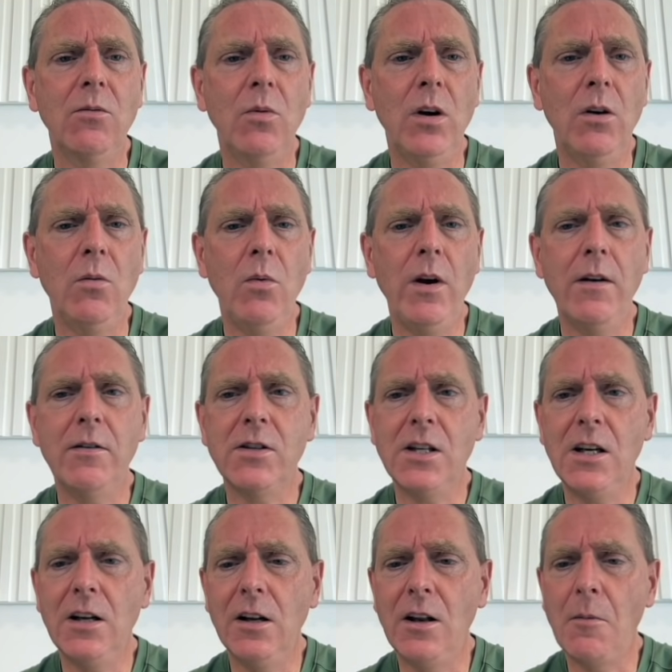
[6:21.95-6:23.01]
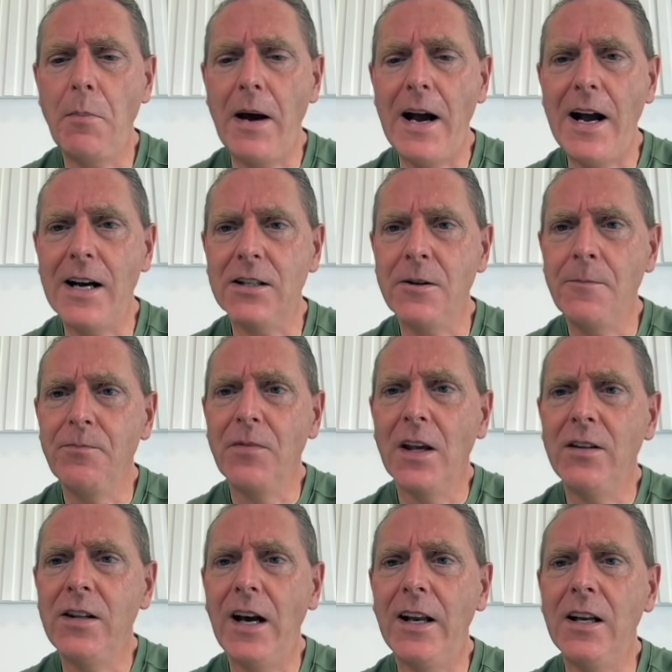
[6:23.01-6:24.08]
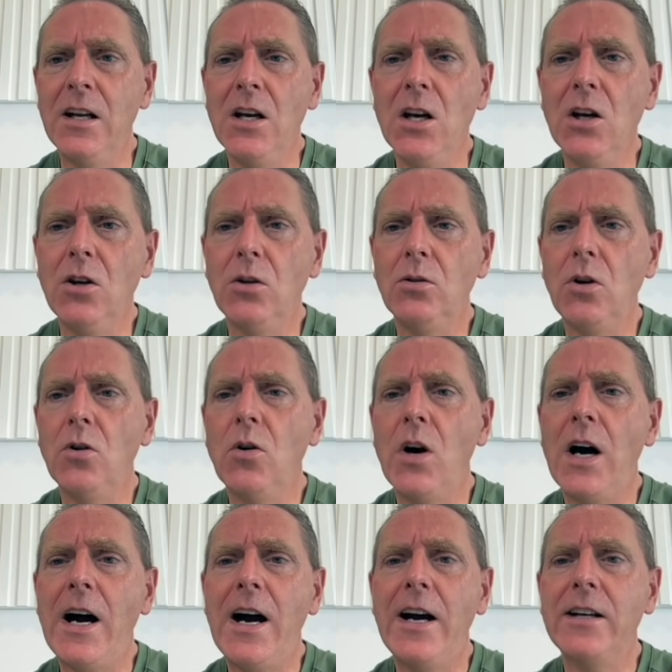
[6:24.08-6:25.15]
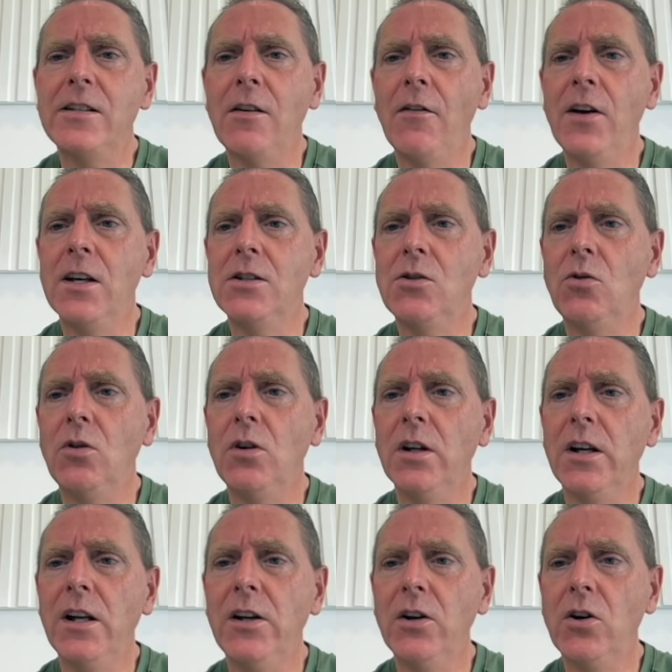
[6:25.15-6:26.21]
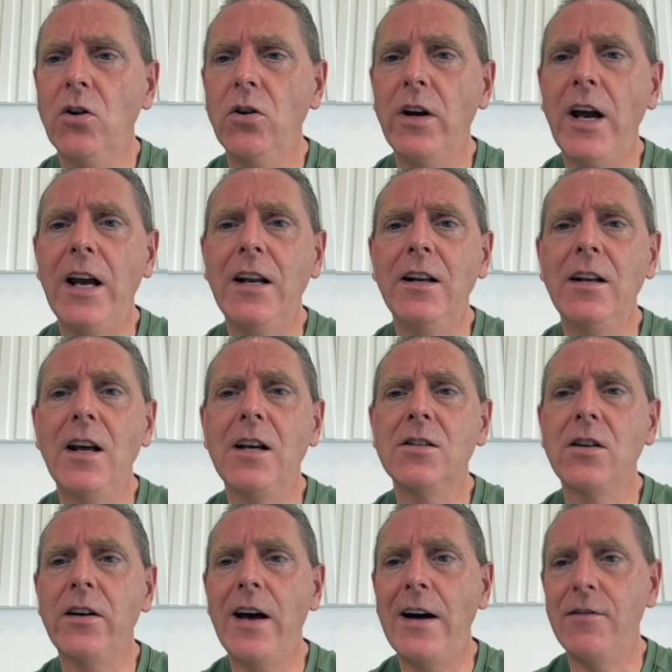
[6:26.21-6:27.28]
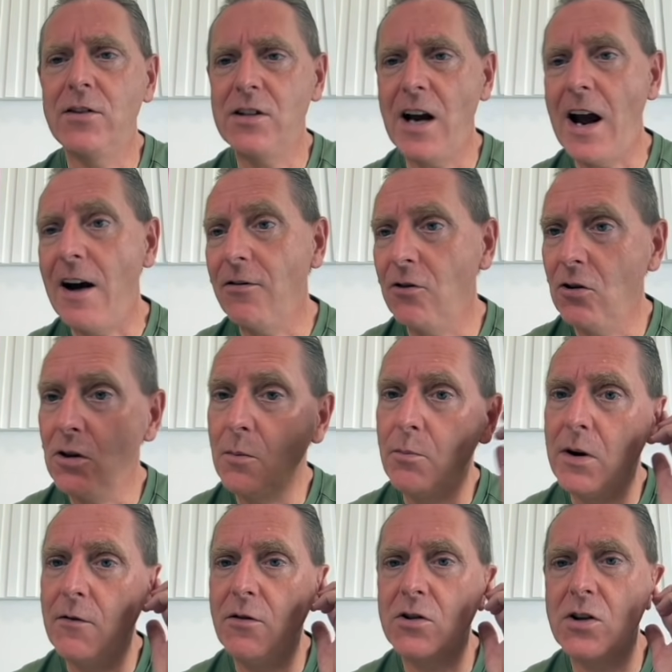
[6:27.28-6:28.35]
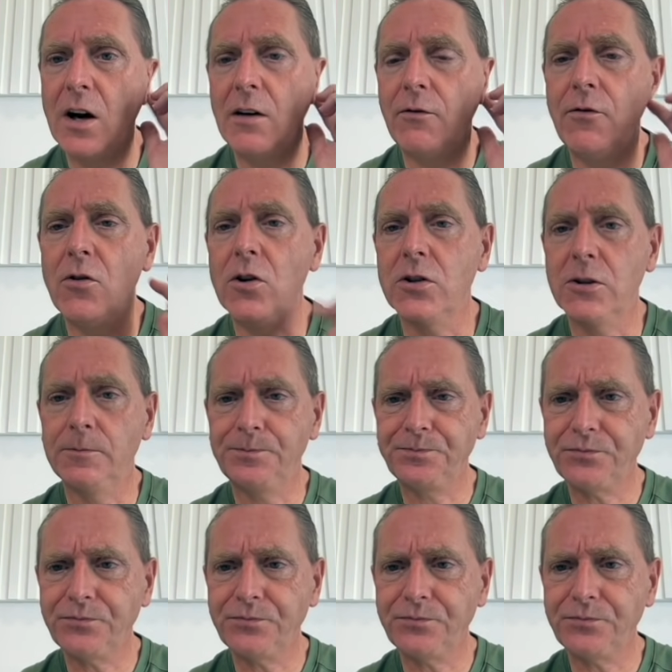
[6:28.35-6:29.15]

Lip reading: Well, we have seen in the past that, you know, local highs have historically occurred 80 days on average after the previous hard forks.